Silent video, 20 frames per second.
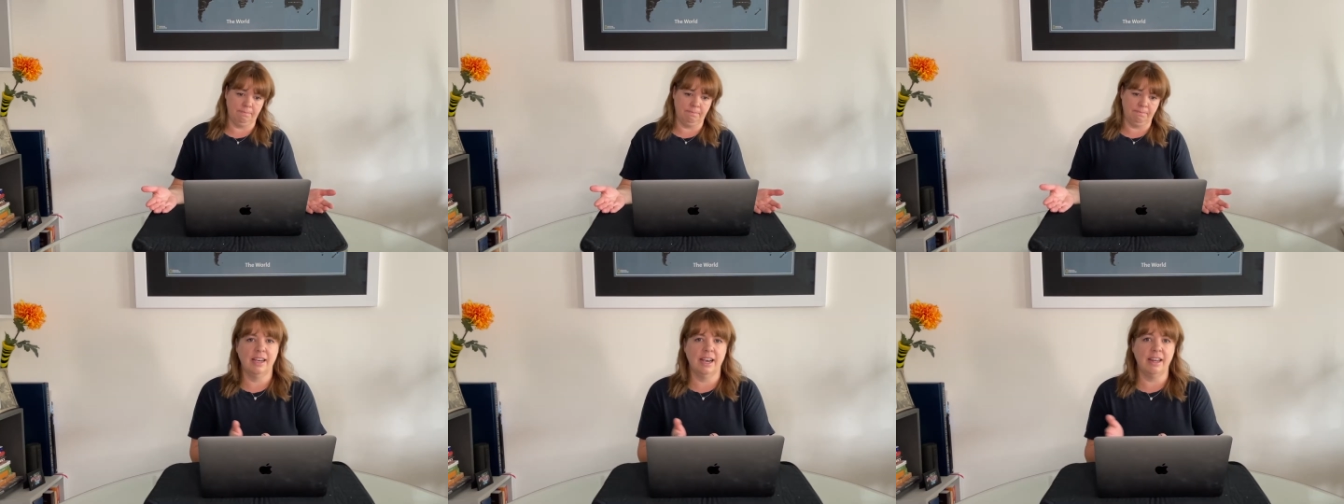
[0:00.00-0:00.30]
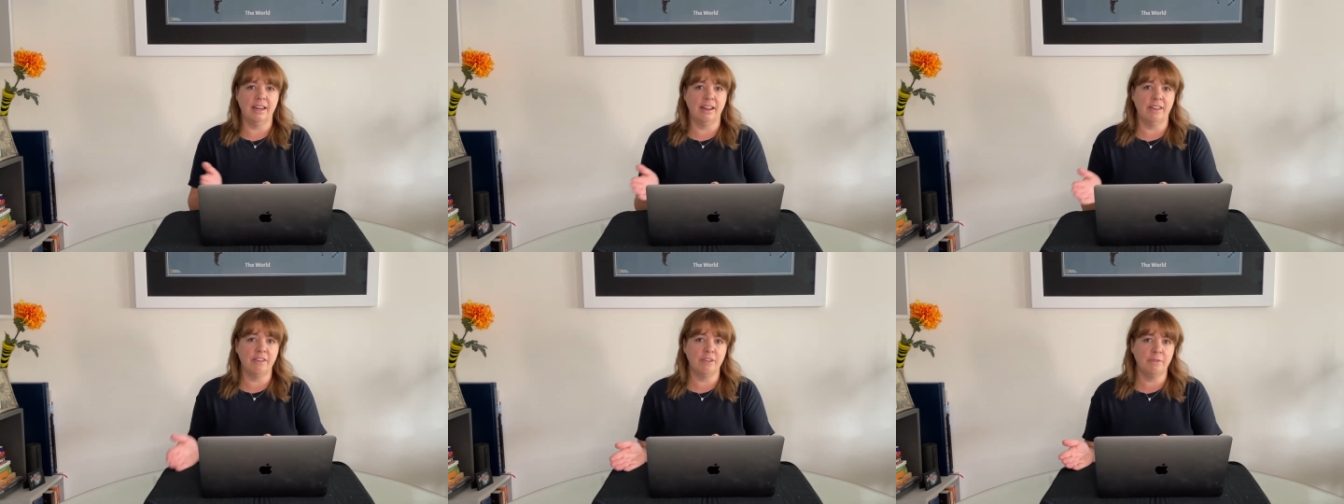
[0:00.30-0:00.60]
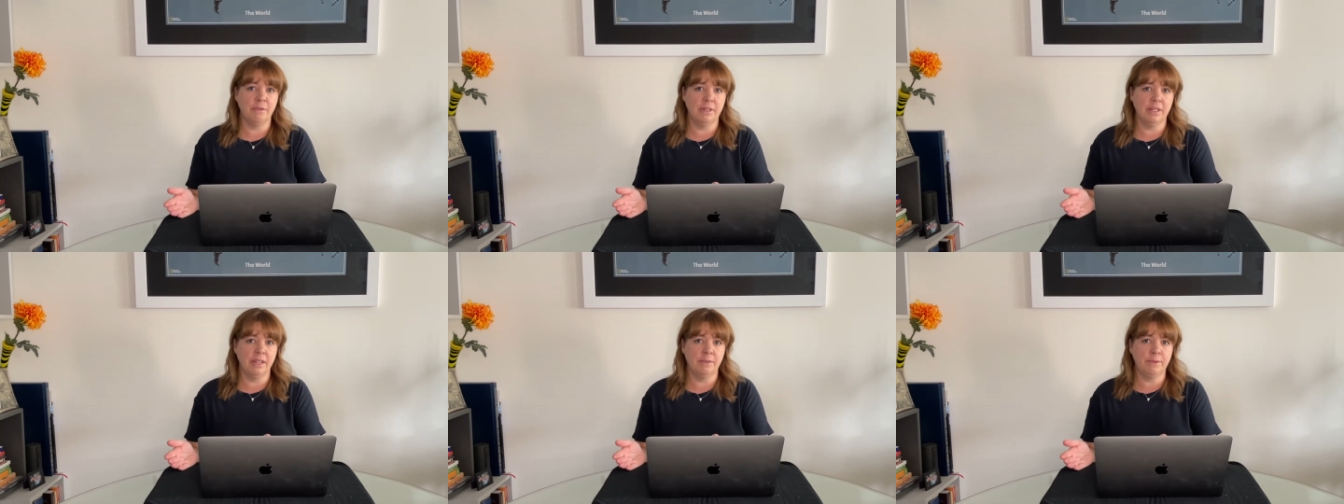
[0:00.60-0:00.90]
Another
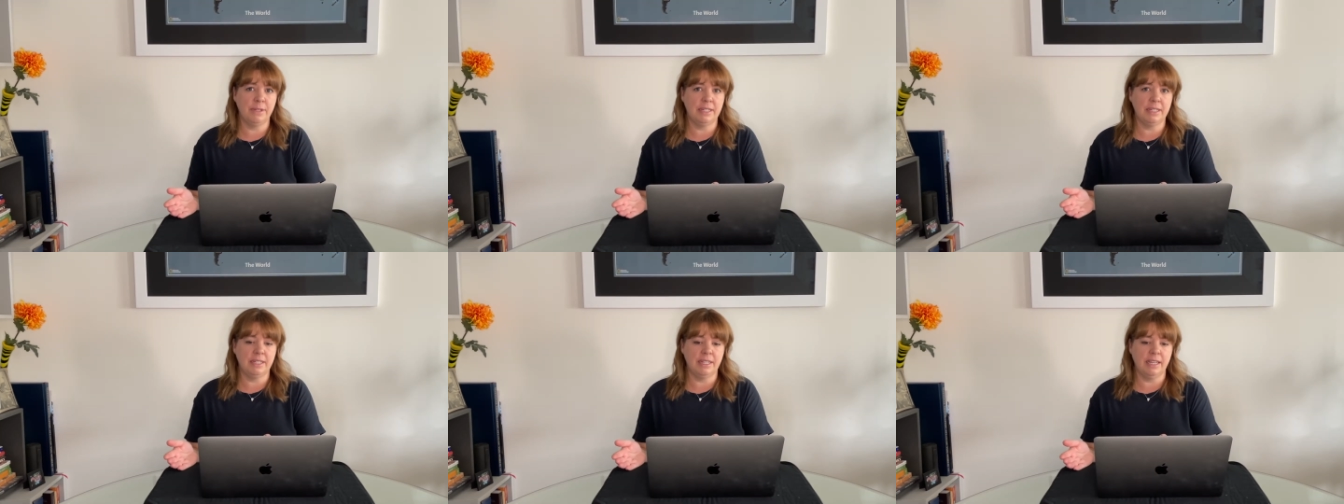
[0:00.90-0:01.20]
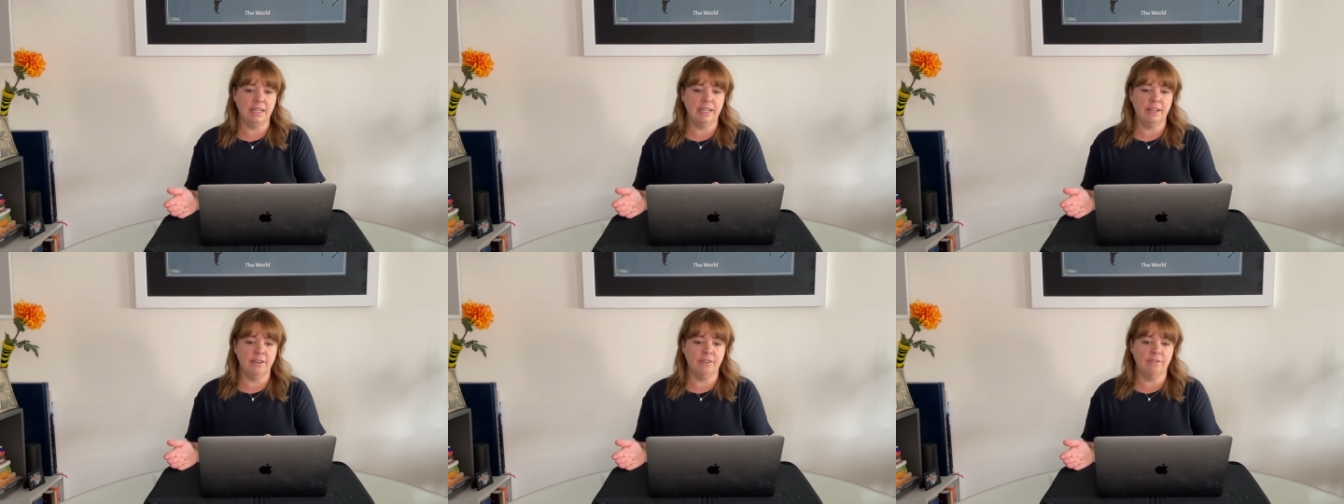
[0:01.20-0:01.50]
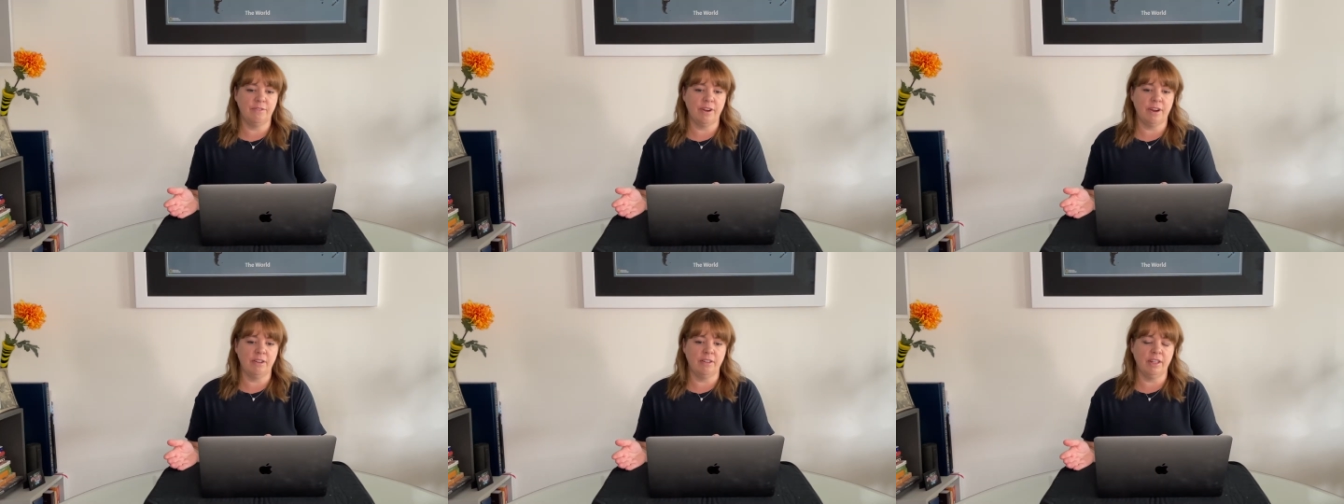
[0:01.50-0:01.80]
one that we see
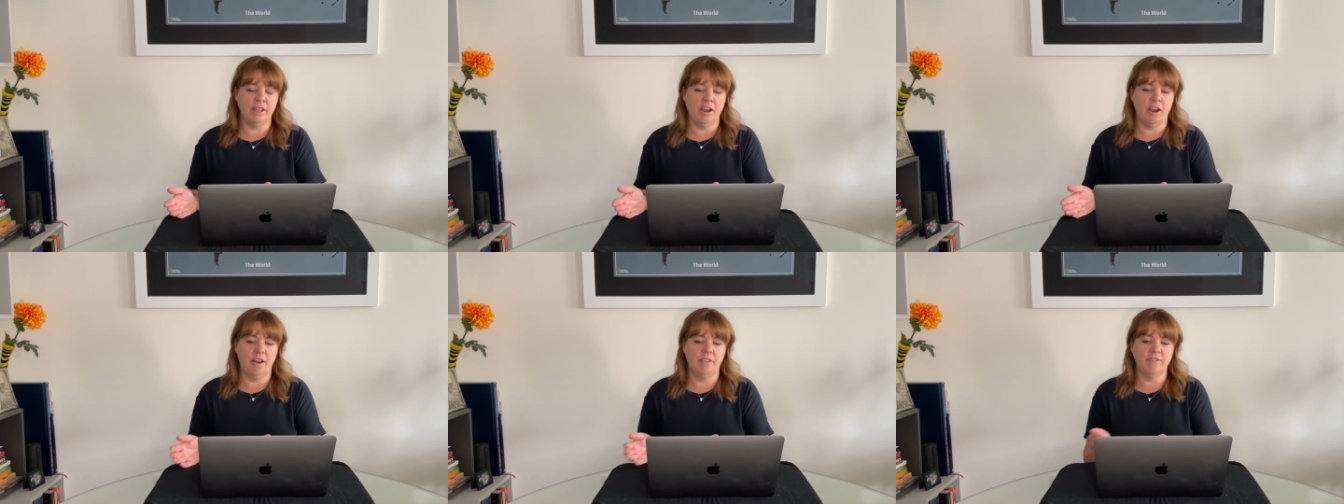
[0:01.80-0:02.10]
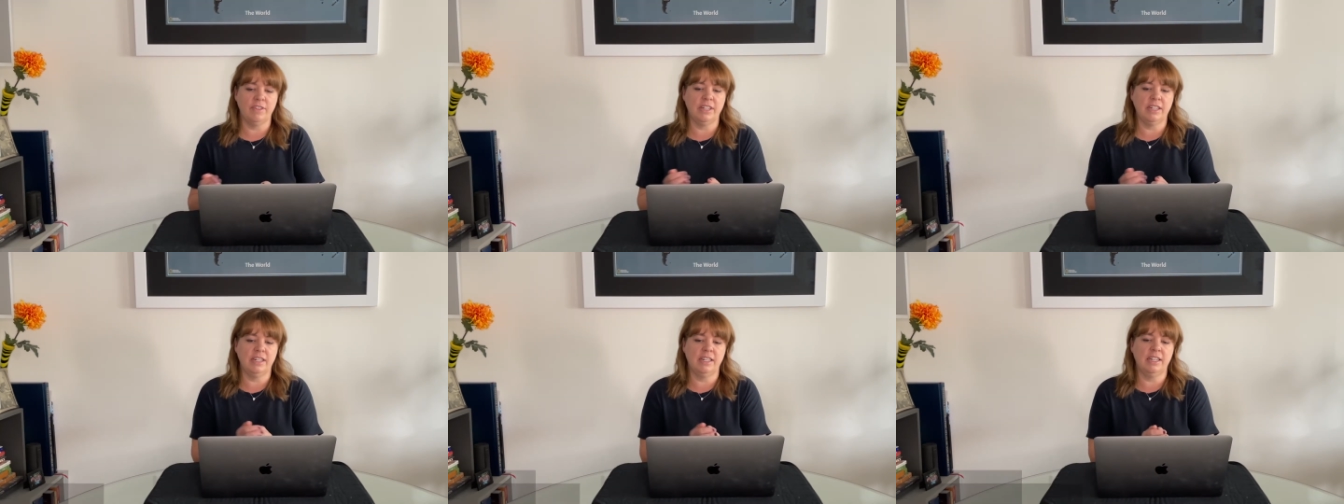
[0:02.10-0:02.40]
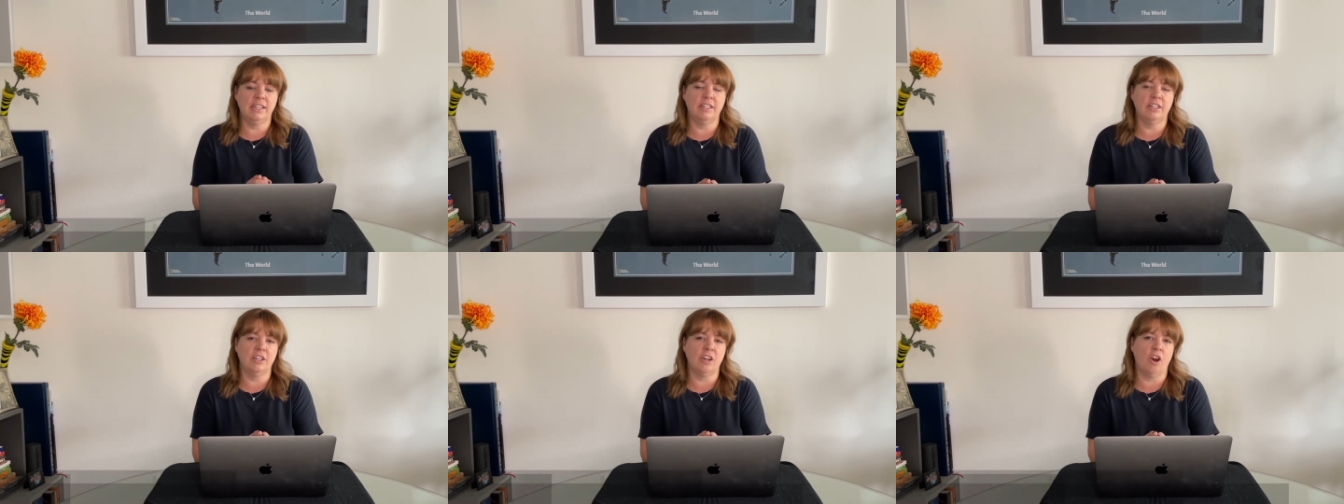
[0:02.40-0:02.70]
fairly often
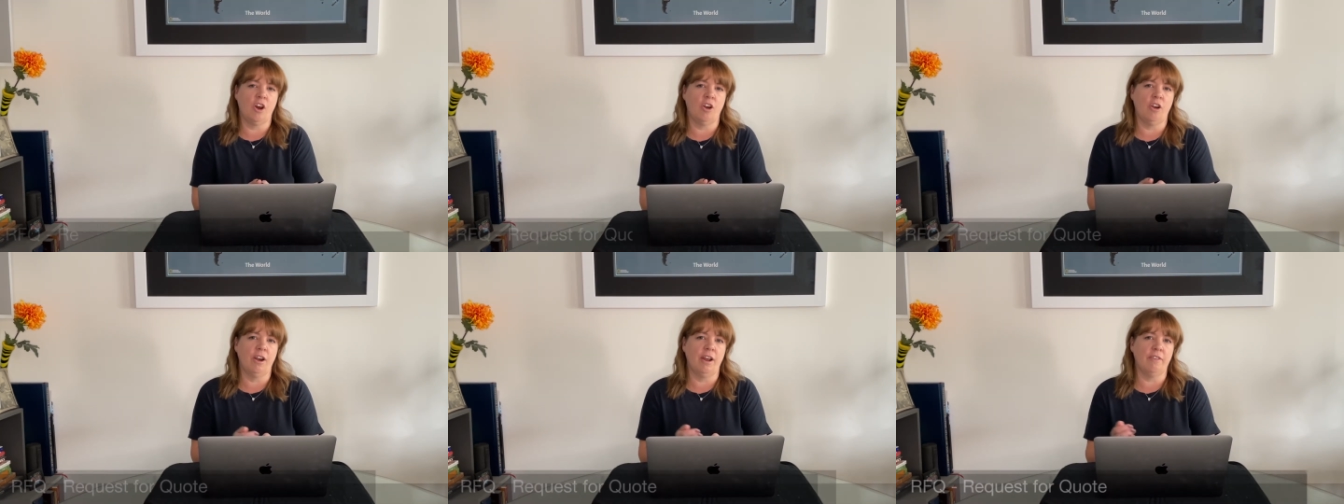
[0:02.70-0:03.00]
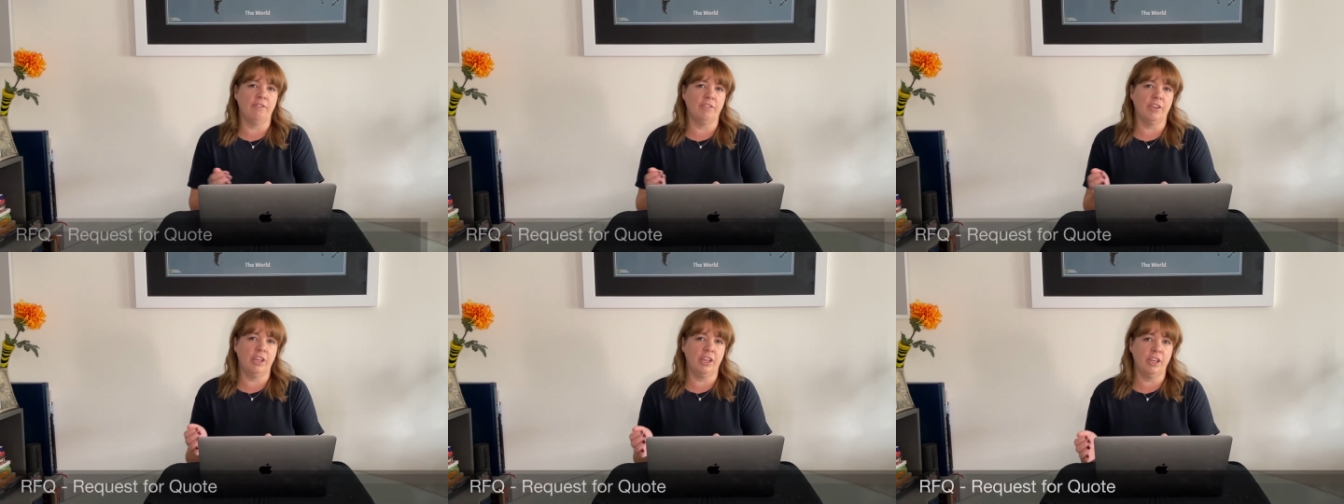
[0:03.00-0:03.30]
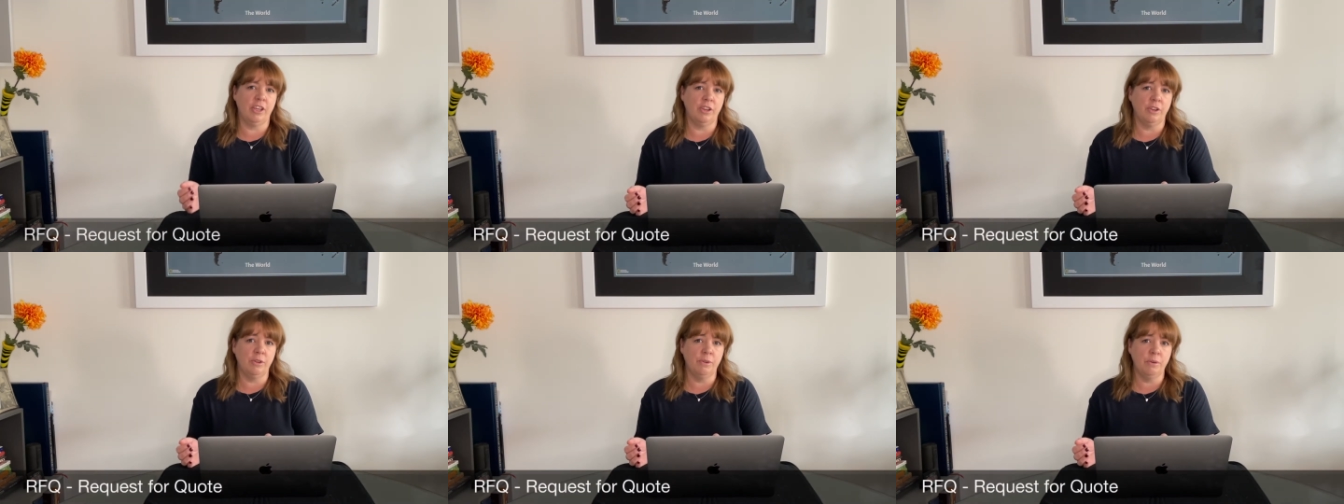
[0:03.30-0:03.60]
is an
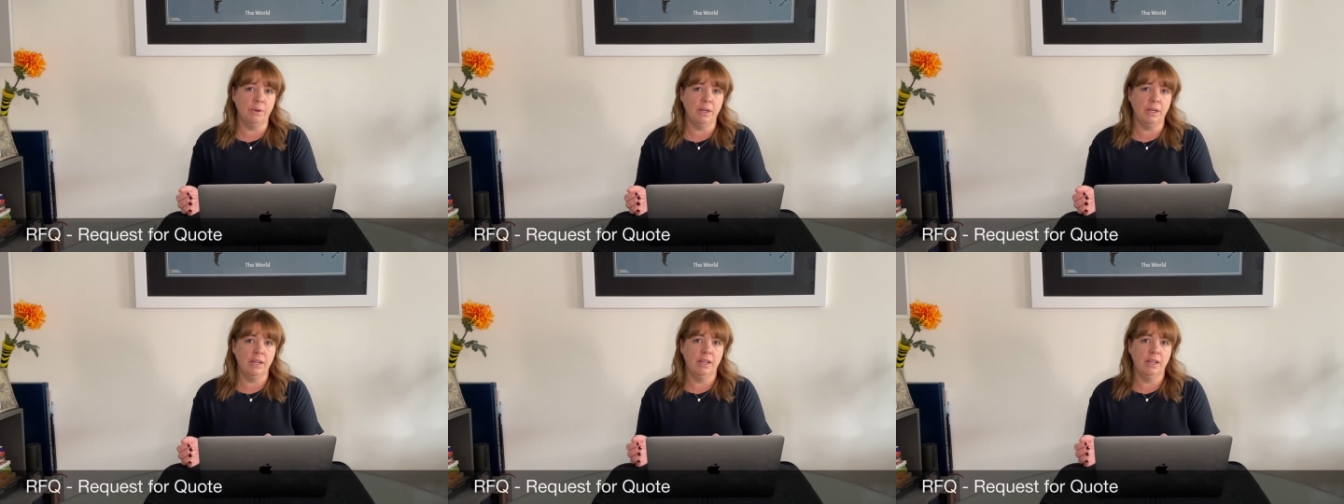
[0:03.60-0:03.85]
RFQ,